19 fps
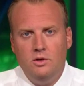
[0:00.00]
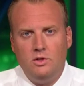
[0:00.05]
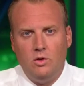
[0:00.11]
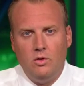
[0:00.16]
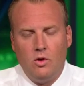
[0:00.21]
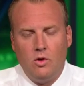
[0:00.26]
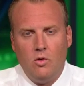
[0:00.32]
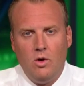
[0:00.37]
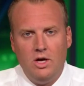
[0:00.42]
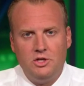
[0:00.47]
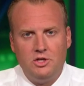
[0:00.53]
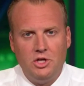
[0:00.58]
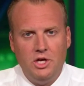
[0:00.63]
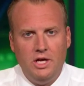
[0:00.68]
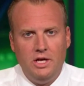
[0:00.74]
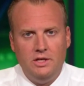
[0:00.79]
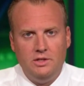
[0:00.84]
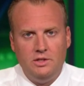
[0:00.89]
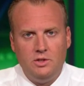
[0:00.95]
So the
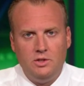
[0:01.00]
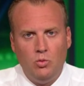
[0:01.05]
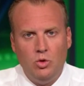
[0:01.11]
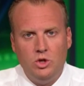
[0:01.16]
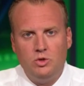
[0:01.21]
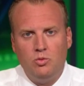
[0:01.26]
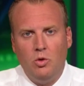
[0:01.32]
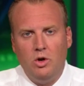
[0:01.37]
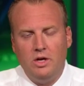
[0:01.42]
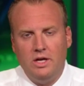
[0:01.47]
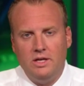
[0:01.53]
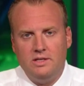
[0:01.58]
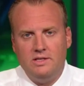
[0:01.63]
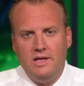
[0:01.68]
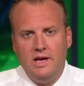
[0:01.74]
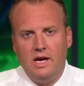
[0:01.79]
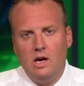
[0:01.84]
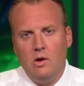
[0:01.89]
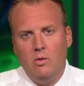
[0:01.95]
question is, which one
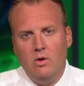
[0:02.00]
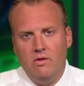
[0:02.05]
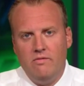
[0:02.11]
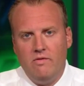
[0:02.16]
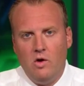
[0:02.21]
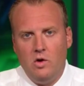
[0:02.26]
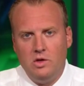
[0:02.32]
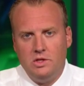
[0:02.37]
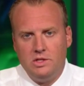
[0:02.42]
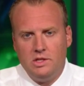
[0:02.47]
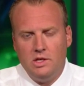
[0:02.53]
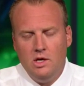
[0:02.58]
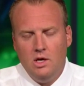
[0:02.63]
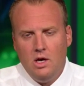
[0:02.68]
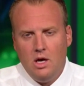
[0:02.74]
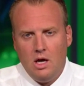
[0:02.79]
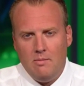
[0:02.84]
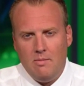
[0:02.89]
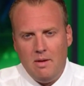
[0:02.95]
gets taken away first?
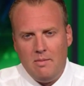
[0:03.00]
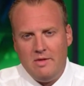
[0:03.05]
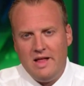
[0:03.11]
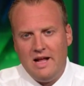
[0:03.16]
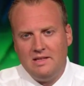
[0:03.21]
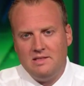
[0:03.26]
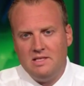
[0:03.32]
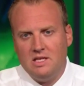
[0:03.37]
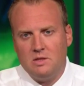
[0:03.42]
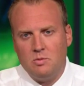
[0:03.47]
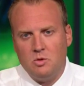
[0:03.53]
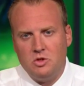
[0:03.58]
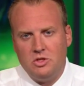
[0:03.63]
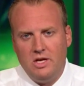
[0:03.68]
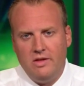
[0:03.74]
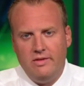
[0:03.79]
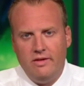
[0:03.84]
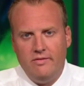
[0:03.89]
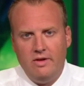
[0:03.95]
And maybe that
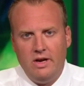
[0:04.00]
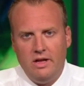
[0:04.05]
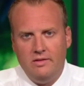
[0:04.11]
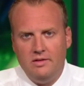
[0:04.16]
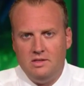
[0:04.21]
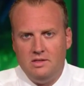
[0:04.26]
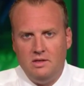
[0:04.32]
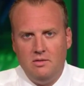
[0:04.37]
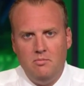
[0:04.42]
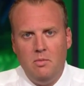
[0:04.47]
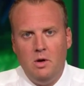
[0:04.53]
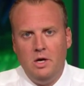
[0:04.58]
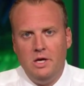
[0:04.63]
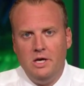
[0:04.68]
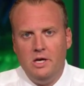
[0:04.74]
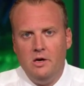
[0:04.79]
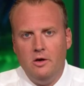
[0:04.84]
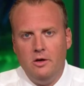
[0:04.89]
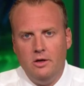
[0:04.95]
6% dividend isn't
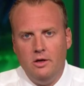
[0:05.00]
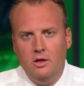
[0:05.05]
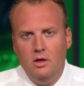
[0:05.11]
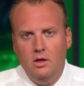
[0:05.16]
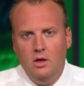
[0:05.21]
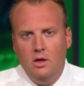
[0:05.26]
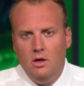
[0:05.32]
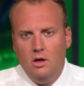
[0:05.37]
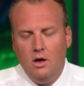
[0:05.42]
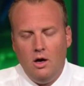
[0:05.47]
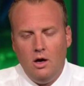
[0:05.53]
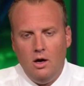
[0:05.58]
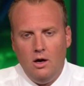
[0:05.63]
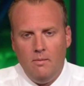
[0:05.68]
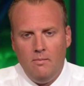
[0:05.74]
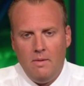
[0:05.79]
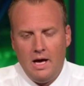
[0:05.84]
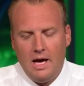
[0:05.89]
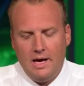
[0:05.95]
money good,
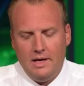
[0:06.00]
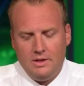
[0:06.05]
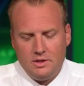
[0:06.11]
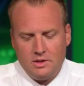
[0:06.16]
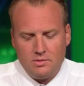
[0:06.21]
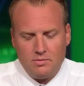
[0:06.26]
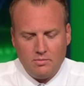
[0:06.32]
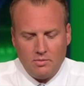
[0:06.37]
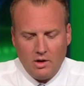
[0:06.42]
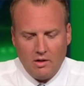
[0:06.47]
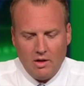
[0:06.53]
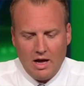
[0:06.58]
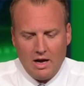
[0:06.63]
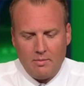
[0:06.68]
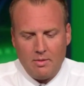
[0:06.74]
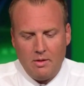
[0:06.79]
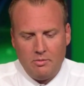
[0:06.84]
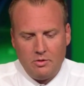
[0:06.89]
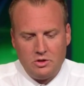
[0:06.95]
as a
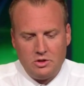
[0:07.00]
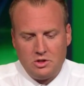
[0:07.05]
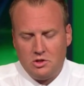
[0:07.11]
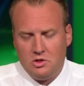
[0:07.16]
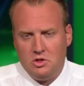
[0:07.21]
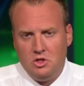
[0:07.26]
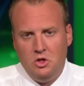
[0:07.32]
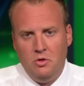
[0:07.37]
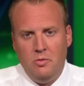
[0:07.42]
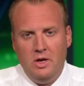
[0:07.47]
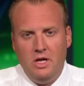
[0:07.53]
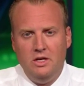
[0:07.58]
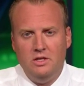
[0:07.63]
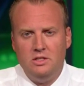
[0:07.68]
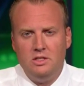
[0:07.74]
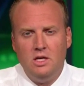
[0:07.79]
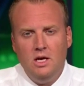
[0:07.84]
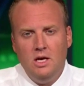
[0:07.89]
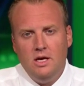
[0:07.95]
lot of people just assume it
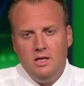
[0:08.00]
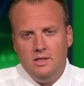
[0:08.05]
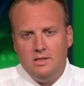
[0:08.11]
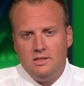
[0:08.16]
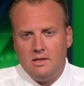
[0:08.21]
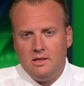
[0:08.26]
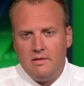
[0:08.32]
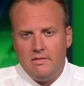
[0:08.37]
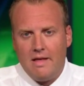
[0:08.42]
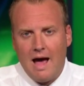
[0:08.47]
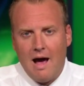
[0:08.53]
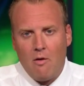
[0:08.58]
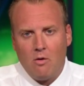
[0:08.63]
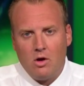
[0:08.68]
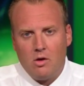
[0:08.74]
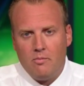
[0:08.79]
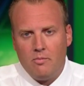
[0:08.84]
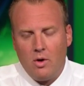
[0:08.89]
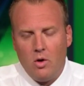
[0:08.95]
is. This is a
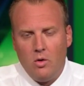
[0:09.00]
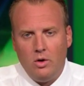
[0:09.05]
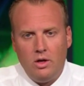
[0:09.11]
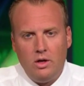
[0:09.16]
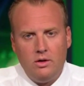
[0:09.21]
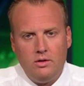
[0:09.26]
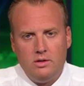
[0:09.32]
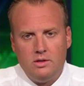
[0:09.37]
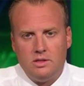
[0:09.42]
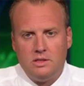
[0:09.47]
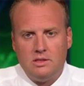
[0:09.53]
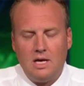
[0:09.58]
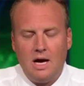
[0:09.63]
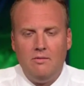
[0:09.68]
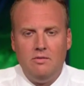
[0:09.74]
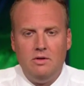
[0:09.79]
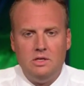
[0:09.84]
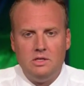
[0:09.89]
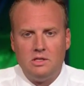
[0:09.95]
Dow component. This is
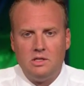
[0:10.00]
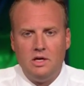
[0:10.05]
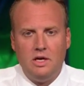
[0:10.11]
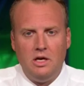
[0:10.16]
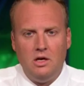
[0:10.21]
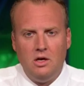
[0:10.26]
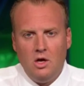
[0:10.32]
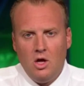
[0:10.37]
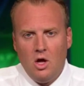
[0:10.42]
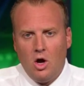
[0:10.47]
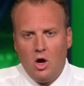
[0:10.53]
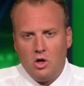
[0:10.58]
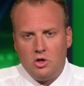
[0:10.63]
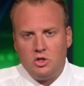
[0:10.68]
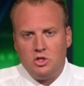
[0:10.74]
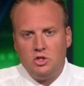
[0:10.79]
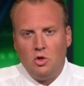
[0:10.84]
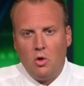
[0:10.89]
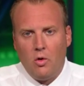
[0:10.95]
obviously
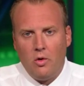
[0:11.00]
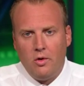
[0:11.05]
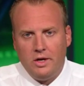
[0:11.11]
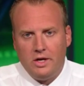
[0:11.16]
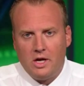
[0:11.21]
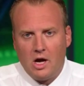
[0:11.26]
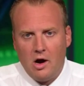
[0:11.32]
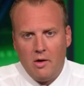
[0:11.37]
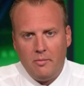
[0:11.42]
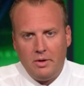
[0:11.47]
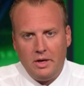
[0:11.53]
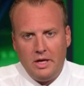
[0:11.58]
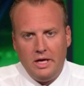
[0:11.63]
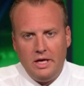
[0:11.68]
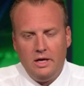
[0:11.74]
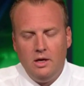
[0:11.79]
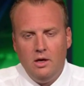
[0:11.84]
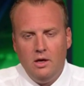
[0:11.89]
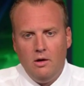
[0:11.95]
a storied
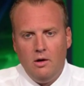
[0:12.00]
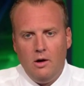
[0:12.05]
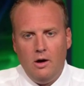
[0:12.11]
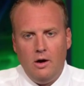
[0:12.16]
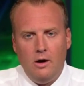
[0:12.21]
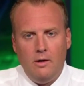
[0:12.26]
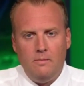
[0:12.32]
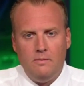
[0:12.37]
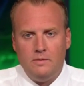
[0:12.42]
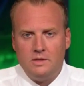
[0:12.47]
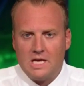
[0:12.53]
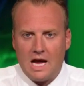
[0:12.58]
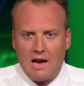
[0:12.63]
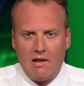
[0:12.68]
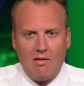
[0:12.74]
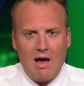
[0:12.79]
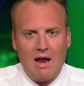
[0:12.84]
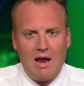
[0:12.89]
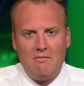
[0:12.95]
company. It's
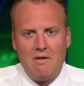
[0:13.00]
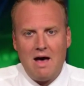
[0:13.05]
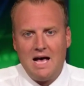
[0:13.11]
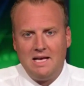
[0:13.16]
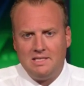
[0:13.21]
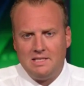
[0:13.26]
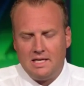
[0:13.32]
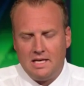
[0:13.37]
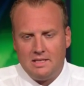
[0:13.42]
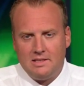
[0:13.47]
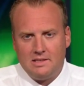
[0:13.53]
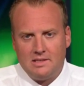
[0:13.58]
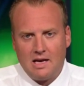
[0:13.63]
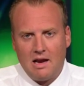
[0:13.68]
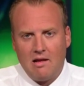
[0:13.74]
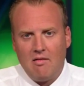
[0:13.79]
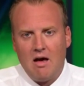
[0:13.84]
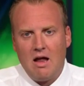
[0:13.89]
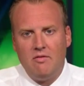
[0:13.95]
got a lot of assets. It's
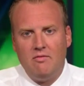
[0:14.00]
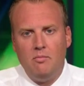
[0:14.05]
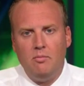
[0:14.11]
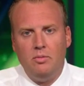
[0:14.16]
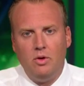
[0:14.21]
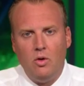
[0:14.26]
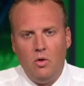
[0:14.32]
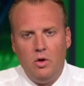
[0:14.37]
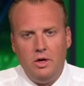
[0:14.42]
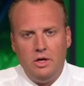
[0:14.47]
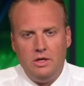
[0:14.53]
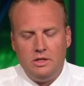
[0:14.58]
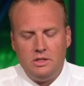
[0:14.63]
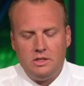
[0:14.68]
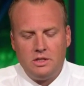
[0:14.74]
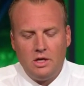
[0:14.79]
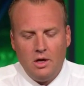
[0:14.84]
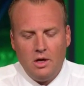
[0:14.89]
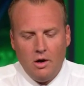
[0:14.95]
got a lot of
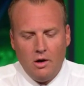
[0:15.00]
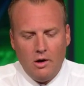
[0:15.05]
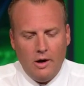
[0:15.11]
employees.